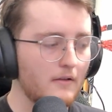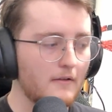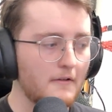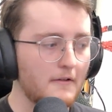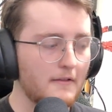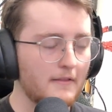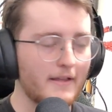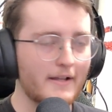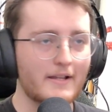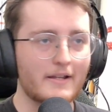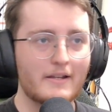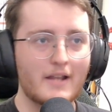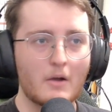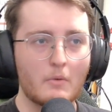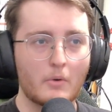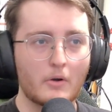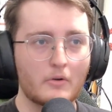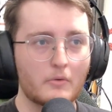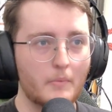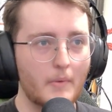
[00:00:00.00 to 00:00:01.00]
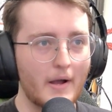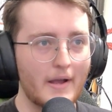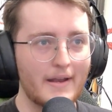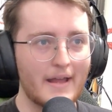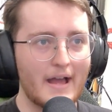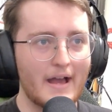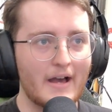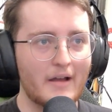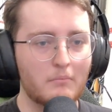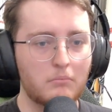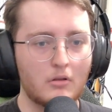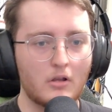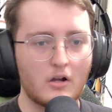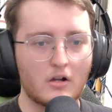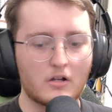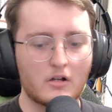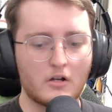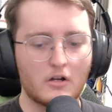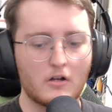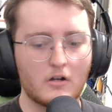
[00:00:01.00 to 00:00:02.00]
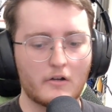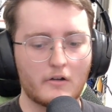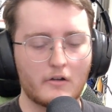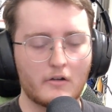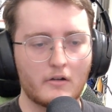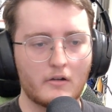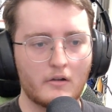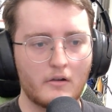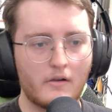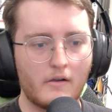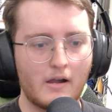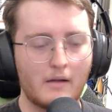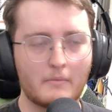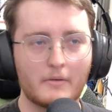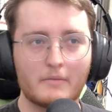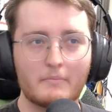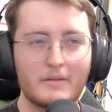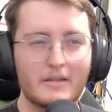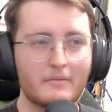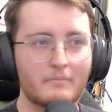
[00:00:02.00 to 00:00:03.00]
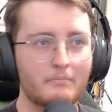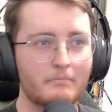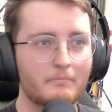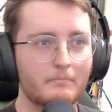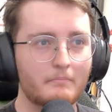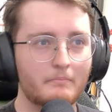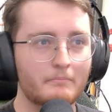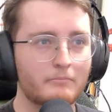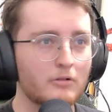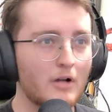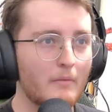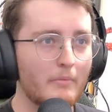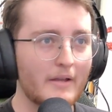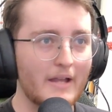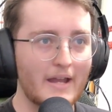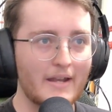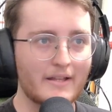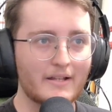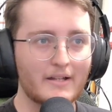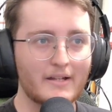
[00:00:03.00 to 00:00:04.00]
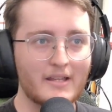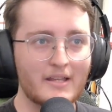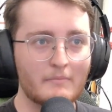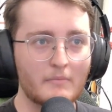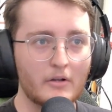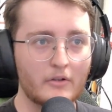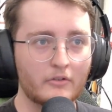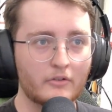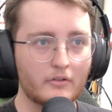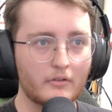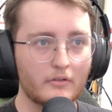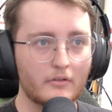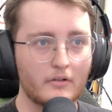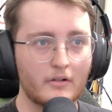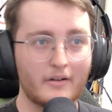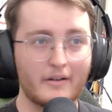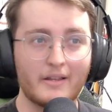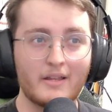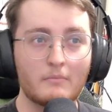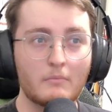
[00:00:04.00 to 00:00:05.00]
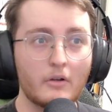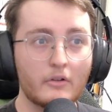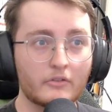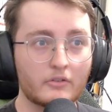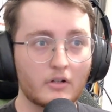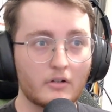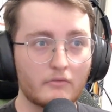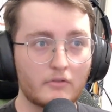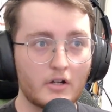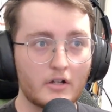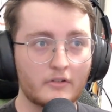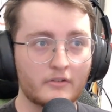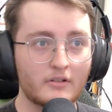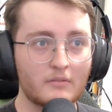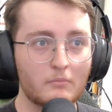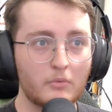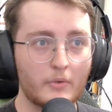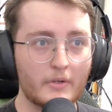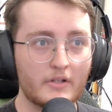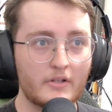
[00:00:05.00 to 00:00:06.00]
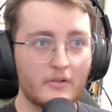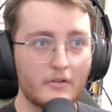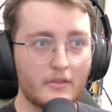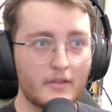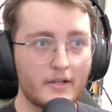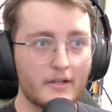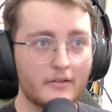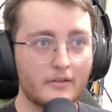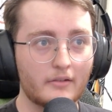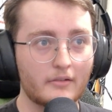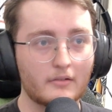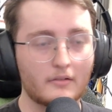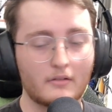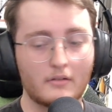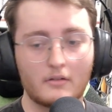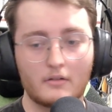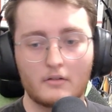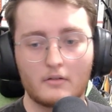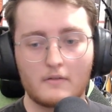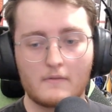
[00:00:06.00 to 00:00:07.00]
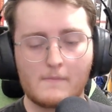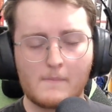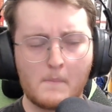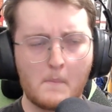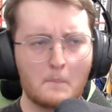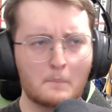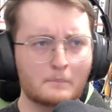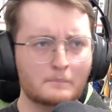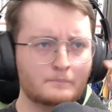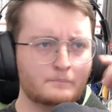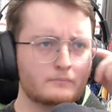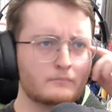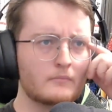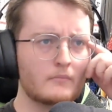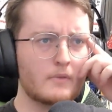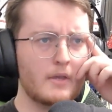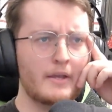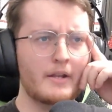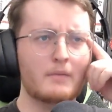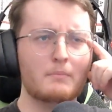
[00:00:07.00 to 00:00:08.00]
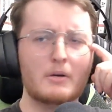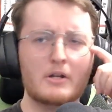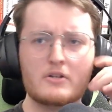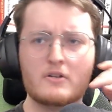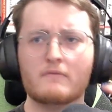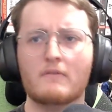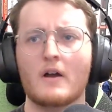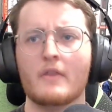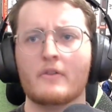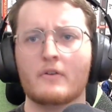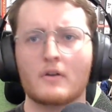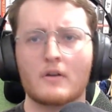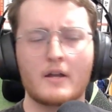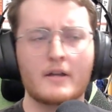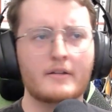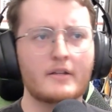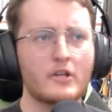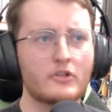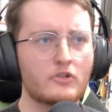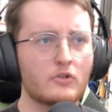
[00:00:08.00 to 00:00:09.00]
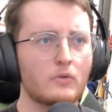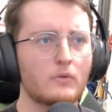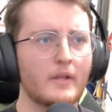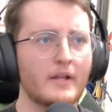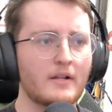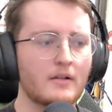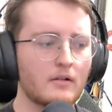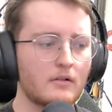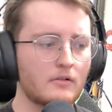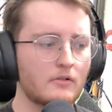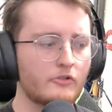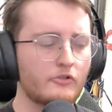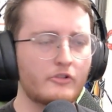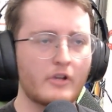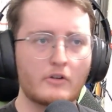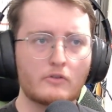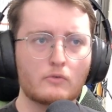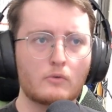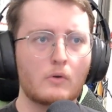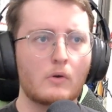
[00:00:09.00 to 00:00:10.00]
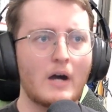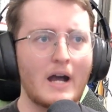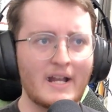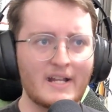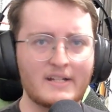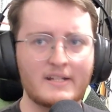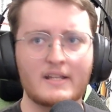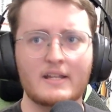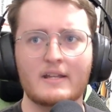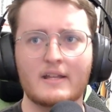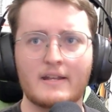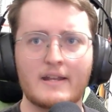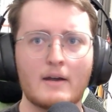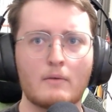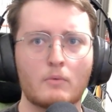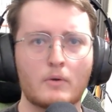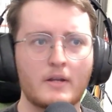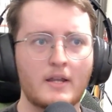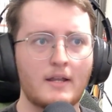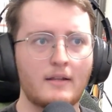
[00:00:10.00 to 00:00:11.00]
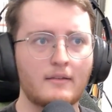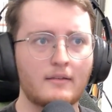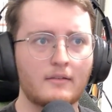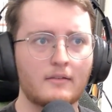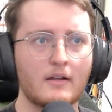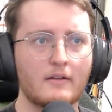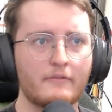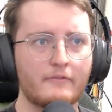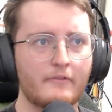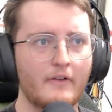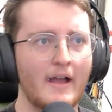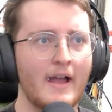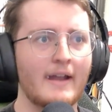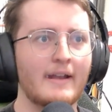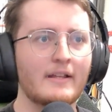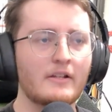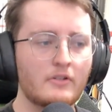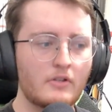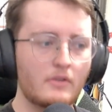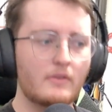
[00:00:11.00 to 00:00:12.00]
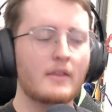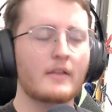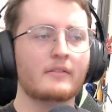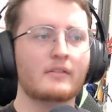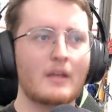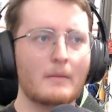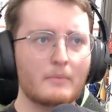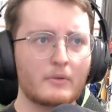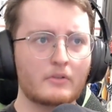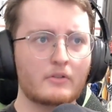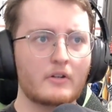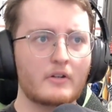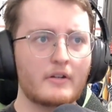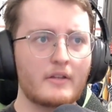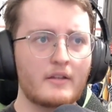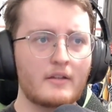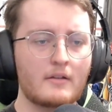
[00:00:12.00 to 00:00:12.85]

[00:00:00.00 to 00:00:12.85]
a network-wide ad blocker. I'm going to be probably adding an email server at some point to this, and a bunch of other additional like general IT and networking stuff adding to the cybersecurity,